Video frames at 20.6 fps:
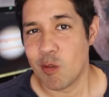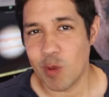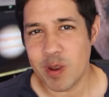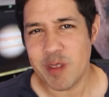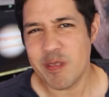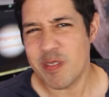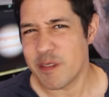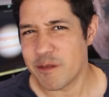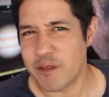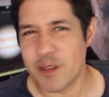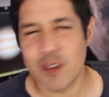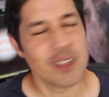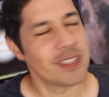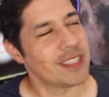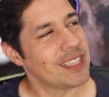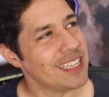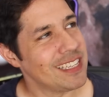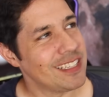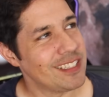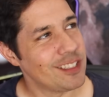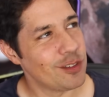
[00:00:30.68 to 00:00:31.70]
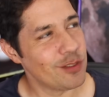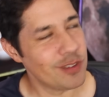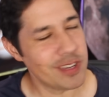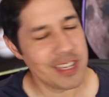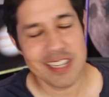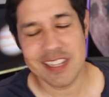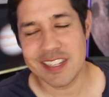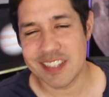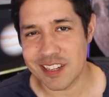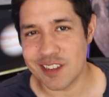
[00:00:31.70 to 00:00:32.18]
One of the first things you
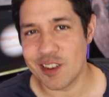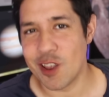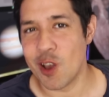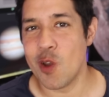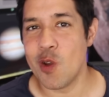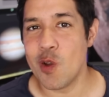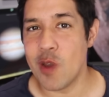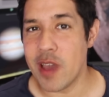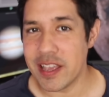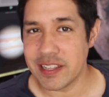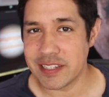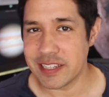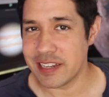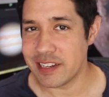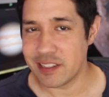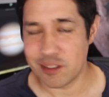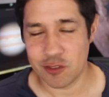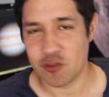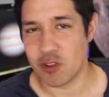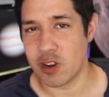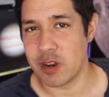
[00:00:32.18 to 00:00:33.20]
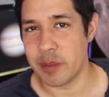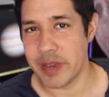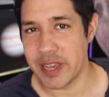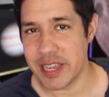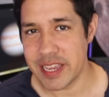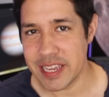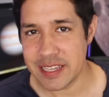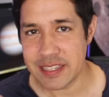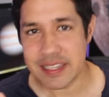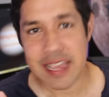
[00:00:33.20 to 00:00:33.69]
need to know as an
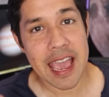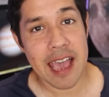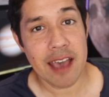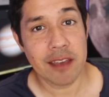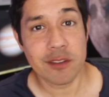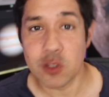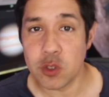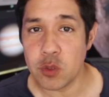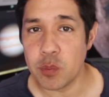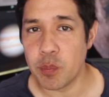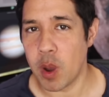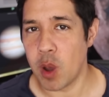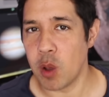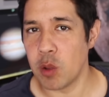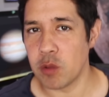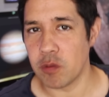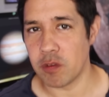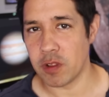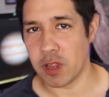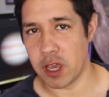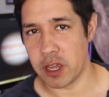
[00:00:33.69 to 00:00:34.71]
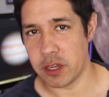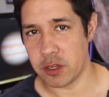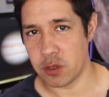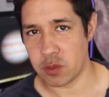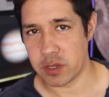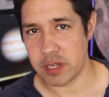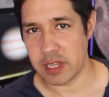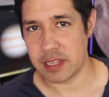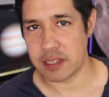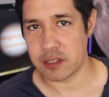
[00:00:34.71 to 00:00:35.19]
astronomer is how to polar align
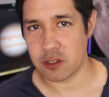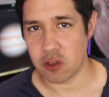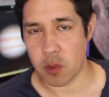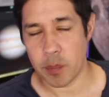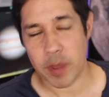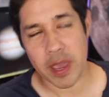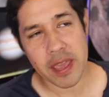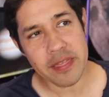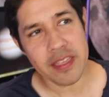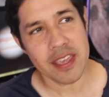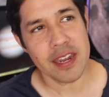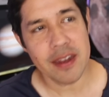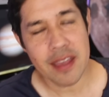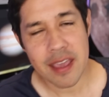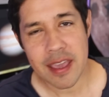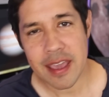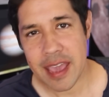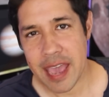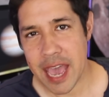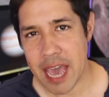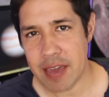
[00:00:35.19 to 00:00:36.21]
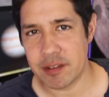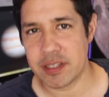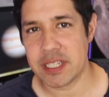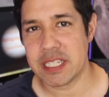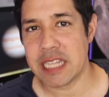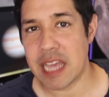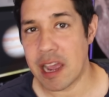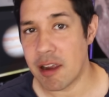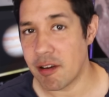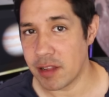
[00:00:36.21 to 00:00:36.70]
your telescope and then how to
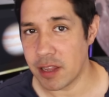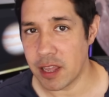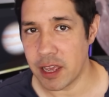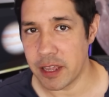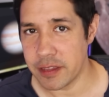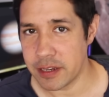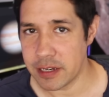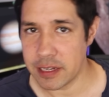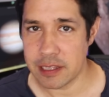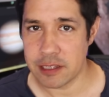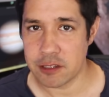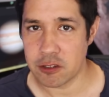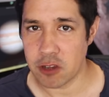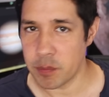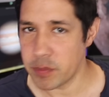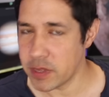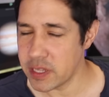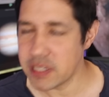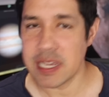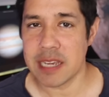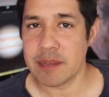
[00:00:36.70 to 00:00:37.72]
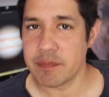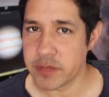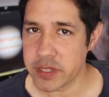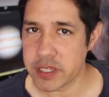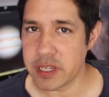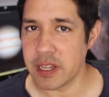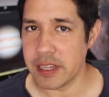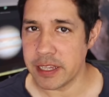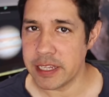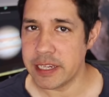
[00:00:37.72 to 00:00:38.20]
star align the telescope. These are
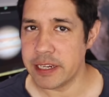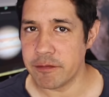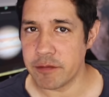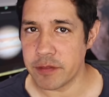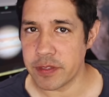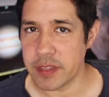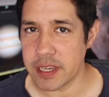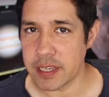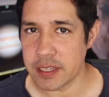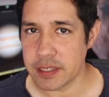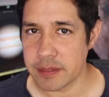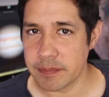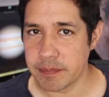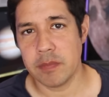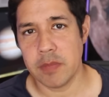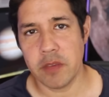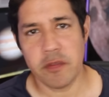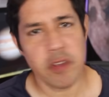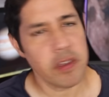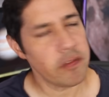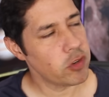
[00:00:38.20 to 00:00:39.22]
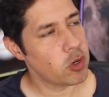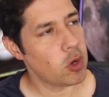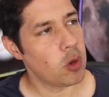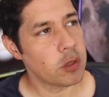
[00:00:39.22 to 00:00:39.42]
slightly different things. If you have an